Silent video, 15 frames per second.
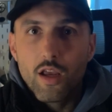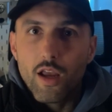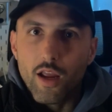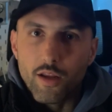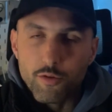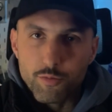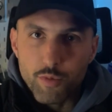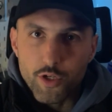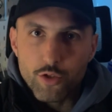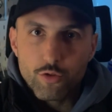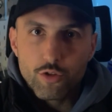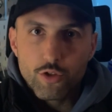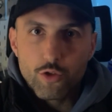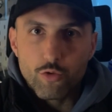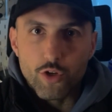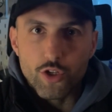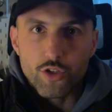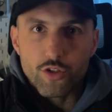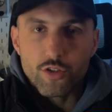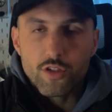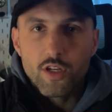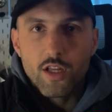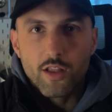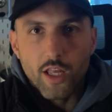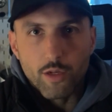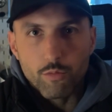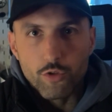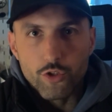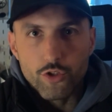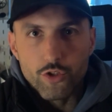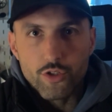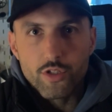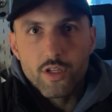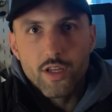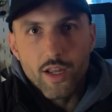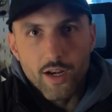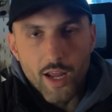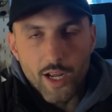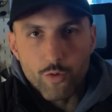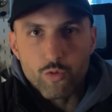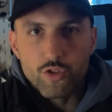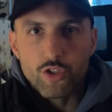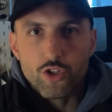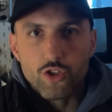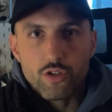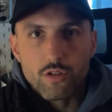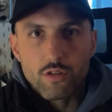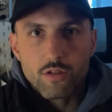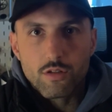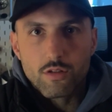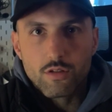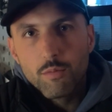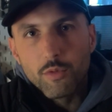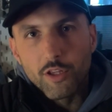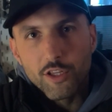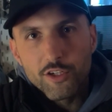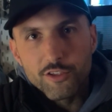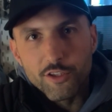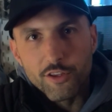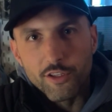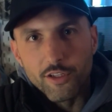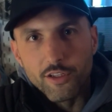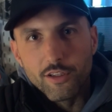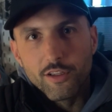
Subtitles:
and special situations like mergers and acquisitions. But here's the thing,